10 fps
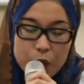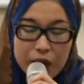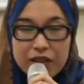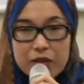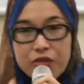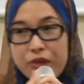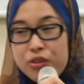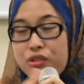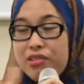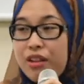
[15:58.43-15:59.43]
what the
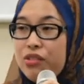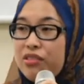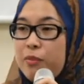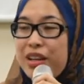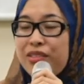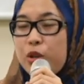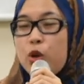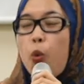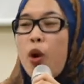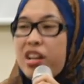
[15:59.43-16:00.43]
refugees have to say, because we
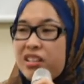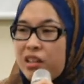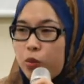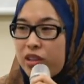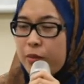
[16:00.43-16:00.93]
don't want to deal with it,